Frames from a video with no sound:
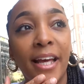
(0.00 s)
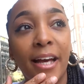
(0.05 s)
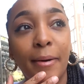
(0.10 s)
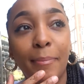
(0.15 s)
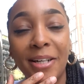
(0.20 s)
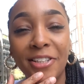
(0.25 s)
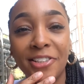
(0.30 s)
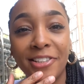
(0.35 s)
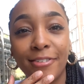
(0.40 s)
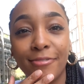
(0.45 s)
yeah,
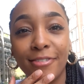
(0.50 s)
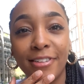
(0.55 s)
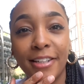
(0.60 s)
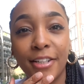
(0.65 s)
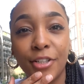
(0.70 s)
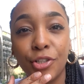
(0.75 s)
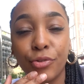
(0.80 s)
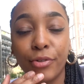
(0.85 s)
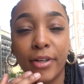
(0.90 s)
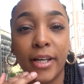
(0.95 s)
I'm actually
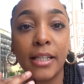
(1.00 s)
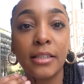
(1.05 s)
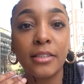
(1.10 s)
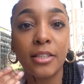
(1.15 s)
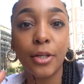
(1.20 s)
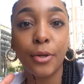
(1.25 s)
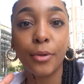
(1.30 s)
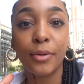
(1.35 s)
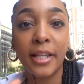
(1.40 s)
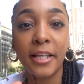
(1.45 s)
really intrigued.
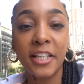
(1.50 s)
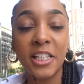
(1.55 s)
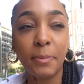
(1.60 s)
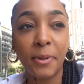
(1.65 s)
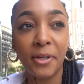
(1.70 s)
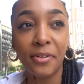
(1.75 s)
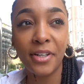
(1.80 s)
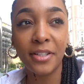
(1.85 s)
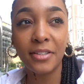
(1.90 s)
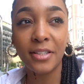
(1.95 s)
So the
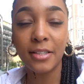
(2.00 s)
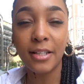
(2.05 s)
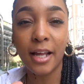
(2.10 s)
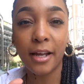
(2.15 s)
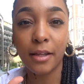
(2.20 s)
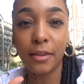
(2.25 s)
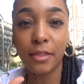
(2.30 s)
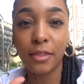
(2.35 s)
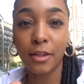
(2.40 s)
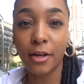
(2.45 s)
experience is
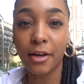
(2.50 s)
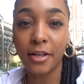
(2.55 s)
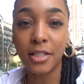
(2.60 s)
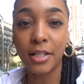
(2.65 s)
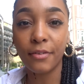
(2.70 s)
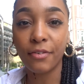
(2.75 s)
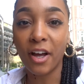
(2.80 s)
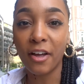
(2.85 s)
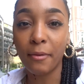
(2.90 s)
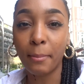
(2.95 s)
like
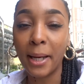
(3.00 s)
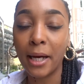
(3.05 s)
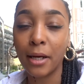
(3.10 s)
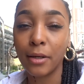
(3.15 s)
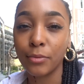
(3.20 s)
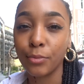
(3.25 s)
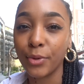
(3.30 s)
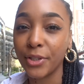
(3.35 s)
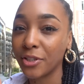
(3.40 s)
£35,